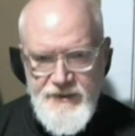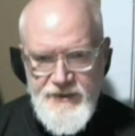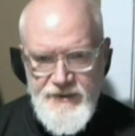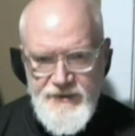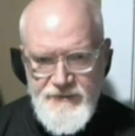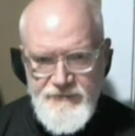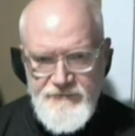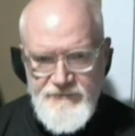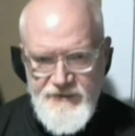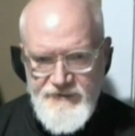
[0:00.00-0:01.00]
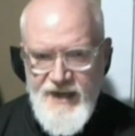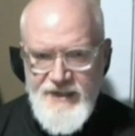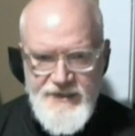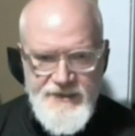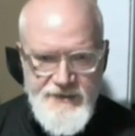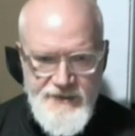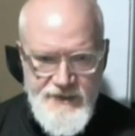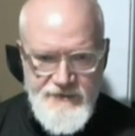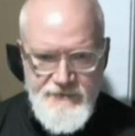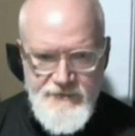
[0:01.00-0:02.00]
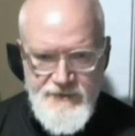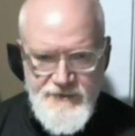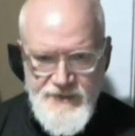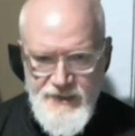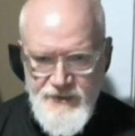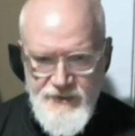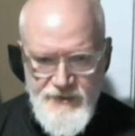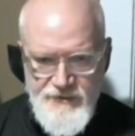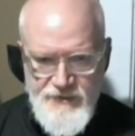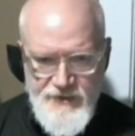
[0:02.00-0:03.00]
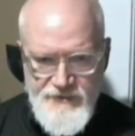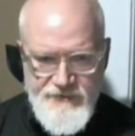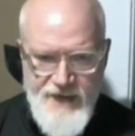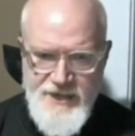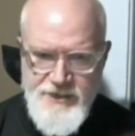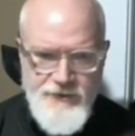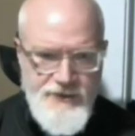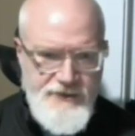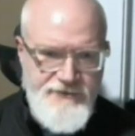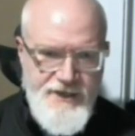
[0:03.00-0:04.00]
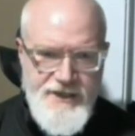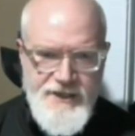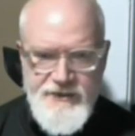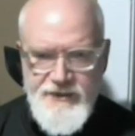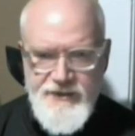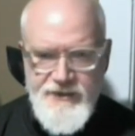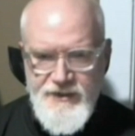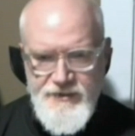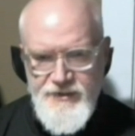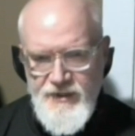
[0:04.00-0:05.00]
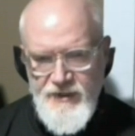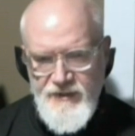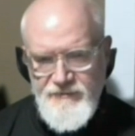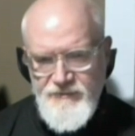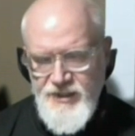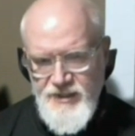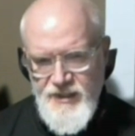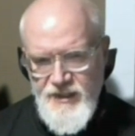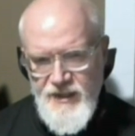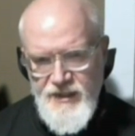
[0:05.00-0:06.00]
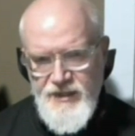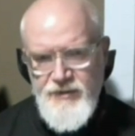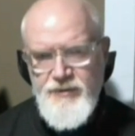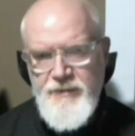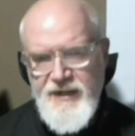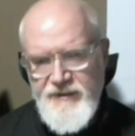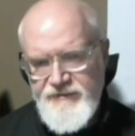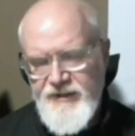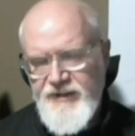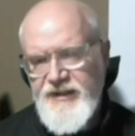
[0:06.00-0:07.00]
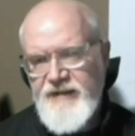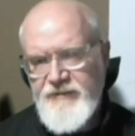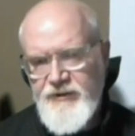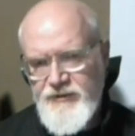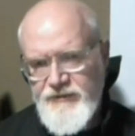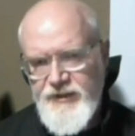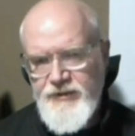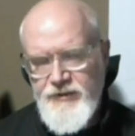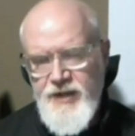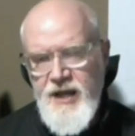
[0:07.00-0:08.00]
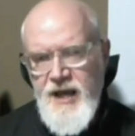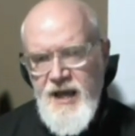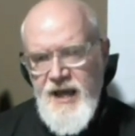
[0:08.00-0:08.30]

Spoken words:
and divided, and there's factional infighting. There's just a huge amount of very diverse views,